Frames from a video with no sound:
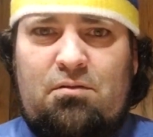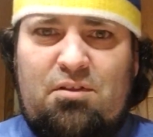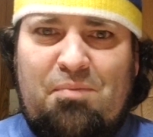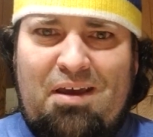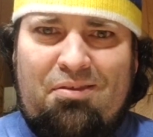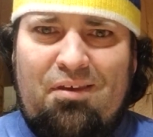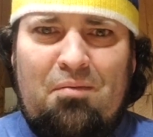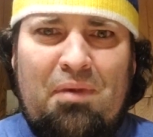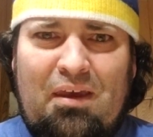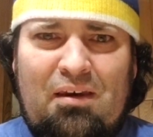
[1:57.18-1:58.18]
It's my
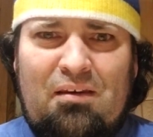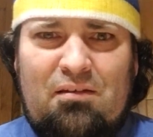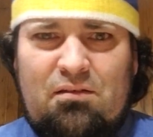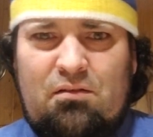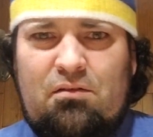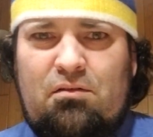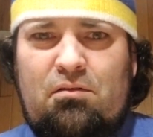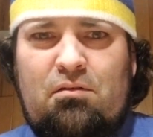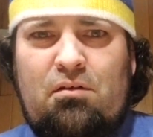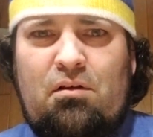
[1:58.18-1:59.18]
thing, man.
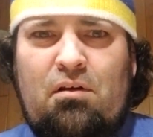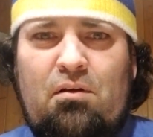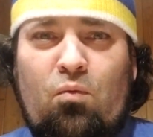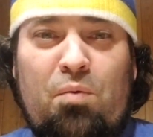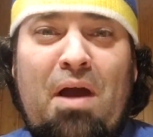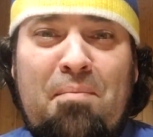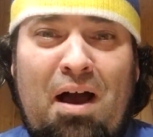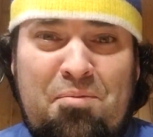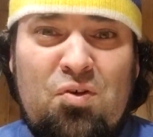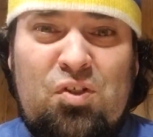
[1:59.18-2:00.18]
When my
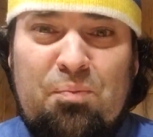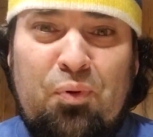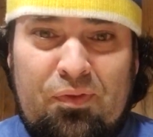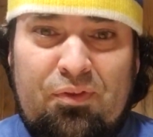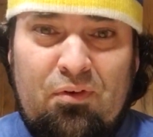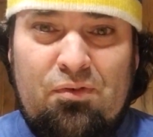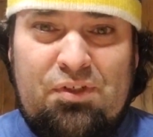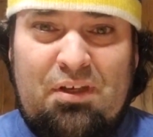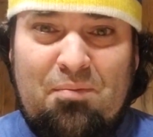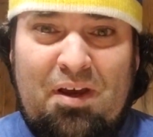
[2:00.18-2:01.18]
mom used to put
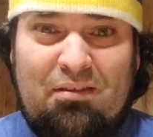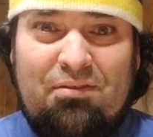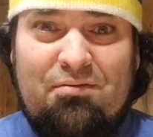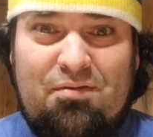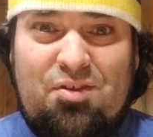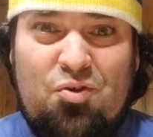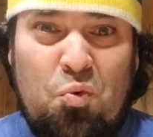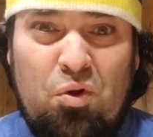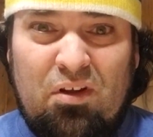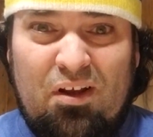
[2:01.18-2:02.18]
those in my
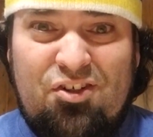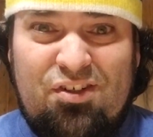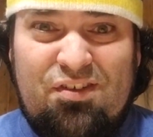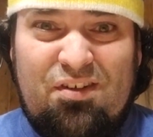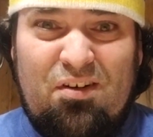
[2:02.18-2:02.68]
school lunches, you